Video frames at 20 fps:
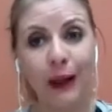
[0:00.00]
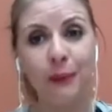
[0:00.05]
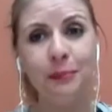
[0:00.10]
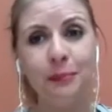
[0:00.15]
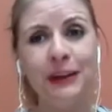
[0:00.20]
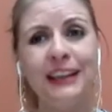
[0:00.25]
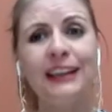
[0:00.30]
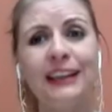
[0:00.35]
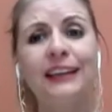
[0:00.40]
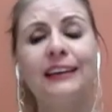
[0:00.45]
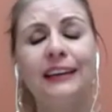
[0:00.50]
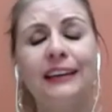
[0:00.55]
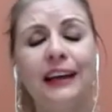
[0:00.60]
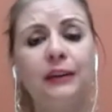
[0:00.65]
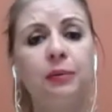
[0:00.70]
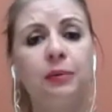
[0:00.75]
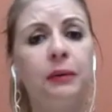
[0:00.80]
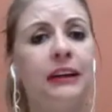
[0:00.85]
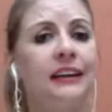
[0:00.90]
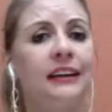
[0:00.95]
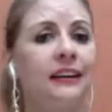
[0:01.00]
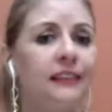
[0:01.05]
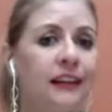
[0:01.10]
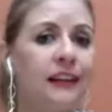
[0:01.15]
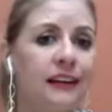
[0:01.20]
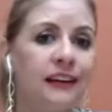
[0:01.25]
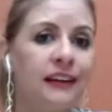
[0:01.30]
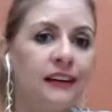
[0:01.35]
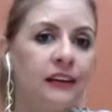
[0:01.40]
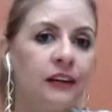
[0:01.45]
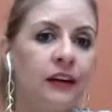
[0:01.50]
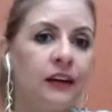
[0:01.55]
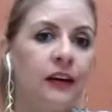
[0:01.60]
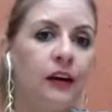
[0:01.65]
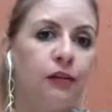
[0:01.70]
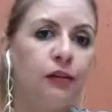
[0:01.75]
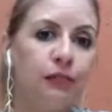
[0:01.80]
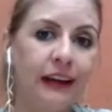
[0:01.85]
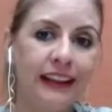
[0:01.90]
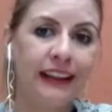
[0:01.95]
Meaning that when the tenant
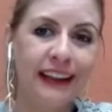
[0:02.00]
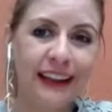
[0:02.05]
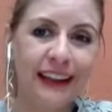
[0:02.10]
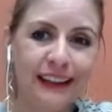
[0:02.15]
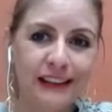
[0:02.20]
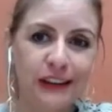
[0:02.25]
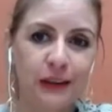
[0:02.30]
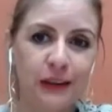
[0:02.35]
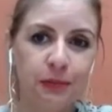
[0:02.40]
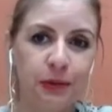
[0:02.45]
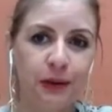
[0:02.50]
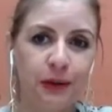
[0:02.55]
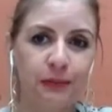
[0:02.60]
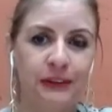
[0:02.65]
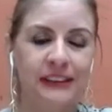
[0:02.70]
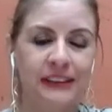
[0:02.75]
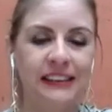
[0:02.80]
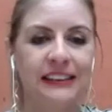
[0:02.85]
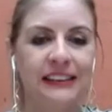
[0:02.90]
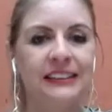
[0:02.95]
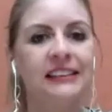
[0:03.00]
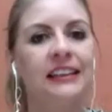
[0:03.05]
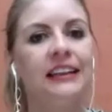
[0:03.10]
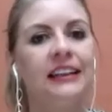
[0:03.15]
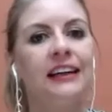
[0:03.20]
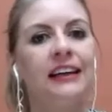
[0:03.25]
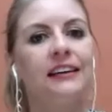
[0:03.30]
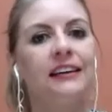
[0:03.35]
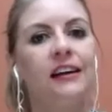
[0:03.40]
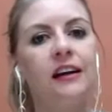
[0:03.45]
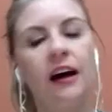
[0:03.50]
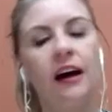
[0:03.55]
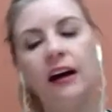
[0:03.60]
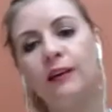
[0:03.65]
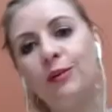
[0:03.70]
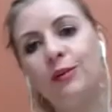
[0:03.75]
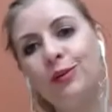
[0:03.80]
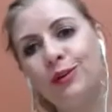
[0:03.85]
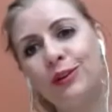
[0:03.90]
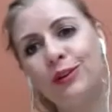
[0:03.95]
vacates the premises, the
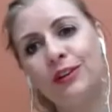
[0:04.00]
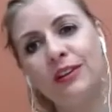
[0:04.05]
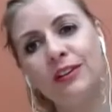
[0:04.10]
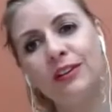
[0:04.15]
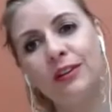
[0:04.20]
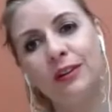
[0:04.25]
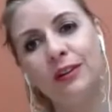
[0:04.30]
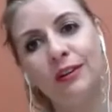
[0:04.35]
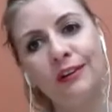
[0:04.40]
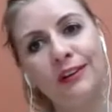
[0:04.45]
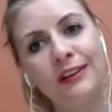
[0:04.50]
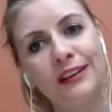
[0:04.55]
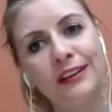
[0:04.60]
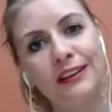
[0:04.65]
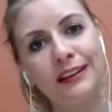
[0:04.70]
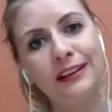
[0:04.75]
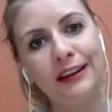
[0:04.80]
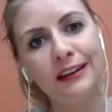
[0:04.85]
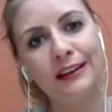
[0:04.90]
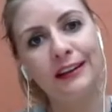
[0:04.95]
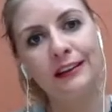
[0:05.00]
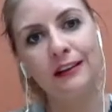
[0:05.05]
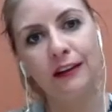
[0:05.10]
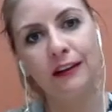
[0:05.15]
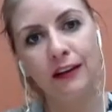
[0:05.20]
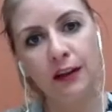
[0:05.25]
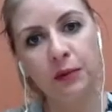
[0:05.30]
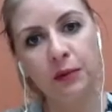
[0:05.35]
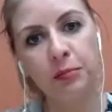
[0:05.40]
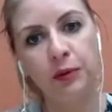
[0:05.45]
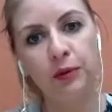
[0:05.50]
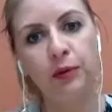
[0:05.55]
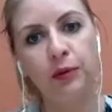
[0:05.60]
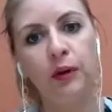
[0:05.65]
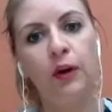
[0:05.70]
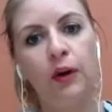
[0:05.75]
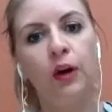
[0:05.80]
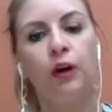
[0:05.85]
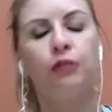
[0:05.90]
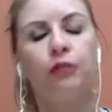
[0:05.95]
landlord can't hold the tenant liable
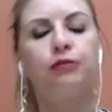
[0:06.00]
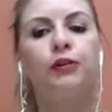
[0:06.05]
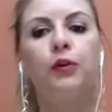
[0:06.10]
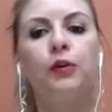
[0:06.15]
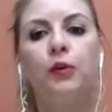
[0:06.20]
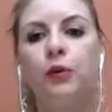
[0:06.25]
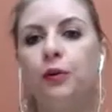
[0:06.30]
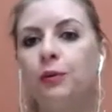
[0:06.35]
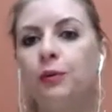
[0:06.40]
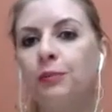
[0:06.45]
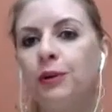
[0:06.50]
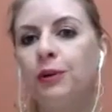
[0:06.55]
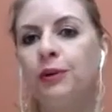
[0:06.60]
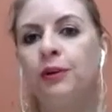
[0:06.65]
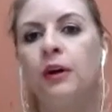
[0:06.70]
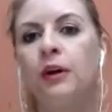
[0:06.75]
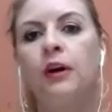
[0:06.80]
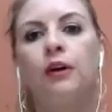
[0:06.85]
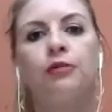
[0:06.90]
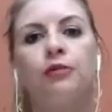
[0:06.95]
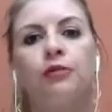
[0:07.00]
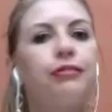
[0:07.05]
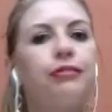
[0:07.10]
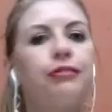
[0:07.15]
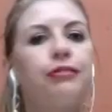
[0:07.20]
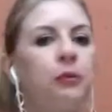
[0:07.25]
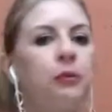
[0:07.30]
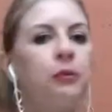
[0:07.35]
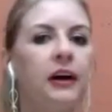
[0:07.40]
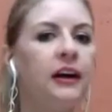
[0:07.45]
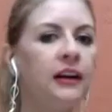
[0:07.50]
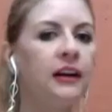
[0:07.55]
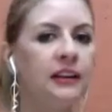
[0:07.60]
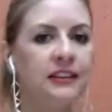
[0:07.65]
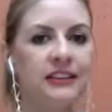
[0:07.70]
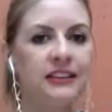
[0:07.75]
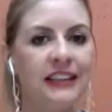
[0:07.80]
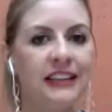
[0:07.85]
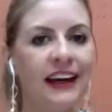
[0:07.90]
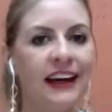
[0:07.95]
for normal fair wear
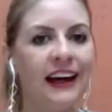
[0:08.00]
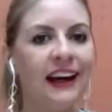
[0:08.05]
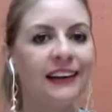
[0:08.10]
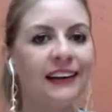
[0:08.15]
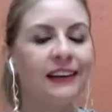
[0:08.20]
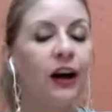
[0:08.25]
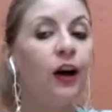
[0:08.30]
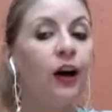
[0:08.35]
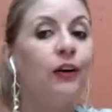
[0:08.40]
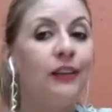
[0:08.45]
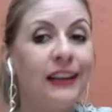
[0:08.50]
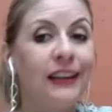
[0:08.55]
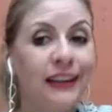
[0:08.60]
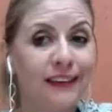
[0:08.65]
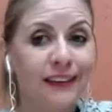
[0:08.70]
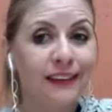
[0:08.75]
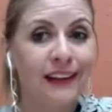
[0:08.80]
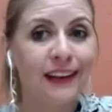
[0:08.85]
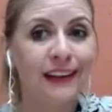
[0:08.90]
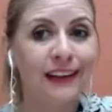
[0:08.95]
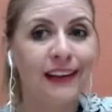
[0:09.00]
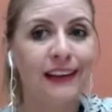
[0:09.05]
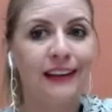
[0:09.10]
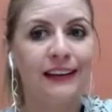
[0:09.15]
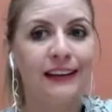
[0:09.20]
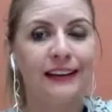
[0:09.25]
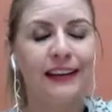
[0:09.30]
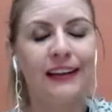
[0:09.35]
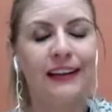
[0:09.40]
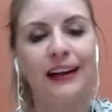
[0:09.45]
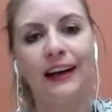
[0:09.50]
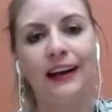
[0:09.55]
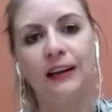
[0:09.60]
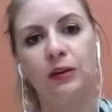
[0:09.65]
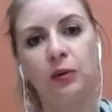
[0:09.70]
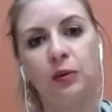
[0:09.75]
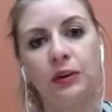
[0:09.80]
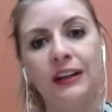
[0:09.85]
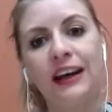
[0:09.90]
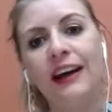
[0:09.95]
and tear. And the only thing that the
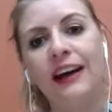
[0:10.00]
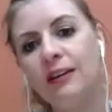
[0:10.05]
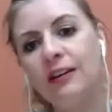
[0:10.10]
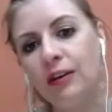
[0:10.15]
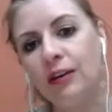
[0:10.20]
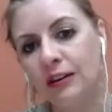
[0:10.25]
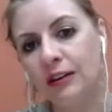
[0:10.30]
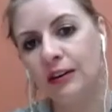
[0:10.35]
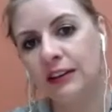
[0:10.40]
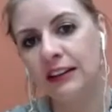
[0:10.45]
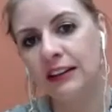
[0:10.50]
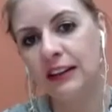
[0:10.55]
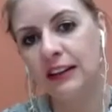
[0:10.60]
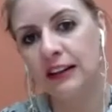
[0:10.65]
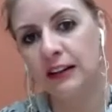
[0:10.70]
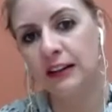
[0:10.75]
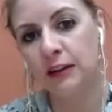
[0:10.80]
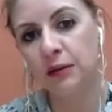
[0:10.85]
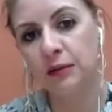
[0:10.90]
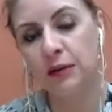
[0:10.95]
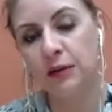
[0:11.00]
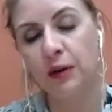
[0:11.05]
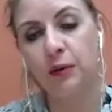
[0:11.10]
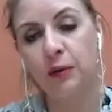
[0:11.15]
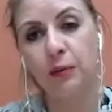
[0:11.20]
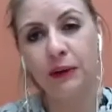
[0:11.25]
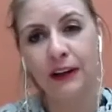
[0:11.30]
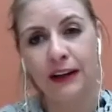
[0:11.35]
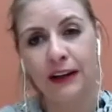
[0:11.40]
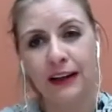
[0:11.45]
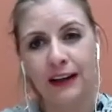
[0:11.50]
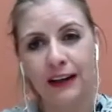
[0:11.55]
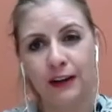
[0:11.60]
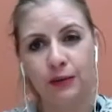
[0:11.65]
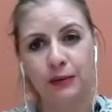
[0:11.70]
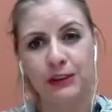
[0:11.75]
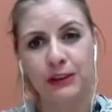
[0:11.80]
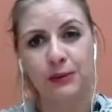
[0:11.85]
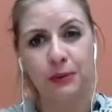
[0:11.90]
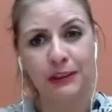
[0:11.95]
landlord can hold the tenant uh,
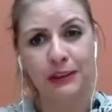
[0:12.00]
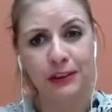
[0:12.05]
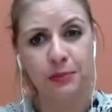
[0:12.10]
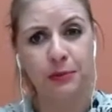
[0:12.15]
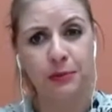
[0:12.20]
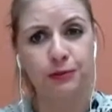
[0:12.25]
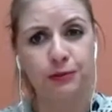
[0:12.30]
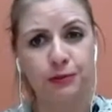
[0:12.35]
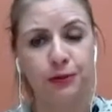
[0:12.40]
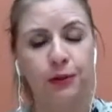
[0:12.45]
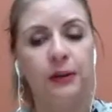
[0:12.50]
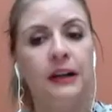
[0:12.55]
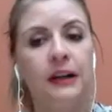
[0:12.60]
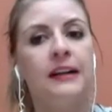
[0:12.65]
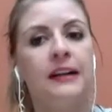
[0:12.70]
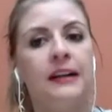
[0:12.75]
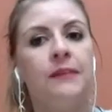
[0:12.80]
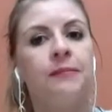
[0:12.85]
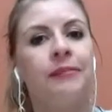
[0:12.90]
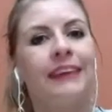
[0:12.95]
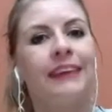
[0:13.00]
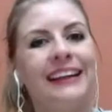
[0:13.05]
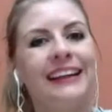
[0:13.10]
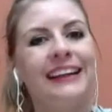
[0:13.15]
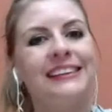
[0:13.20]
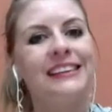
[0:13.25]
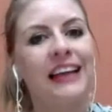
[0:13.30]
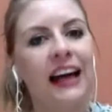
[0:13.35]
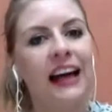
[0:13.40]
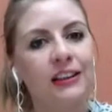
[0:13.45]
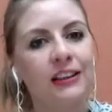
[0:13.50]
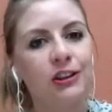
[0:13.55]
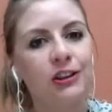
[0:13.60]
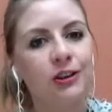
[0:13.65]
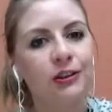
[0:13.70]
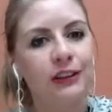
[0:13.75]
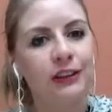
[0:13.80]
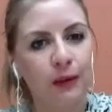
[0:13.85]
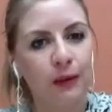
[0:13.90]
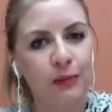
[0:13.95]
responsible for is
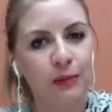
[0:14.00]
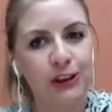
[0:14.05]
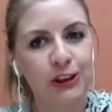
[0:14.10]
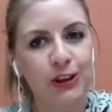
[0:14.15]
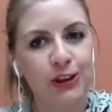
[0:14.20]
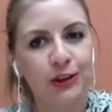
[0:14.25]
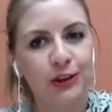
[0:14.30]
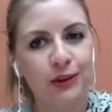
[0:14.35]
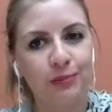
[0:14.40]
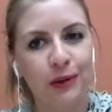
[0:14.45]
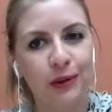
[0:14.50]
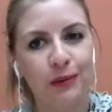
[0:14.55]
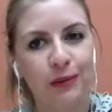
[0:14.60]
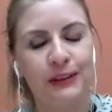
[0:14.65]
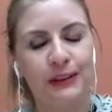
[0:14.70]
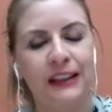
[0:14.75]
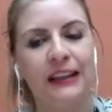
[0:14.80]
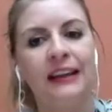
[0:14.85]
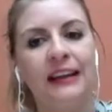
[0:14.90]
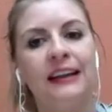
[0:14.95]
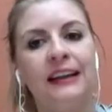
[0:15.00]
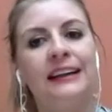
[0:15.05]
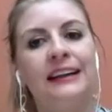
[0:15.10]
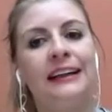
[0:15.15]
actual damage to the property.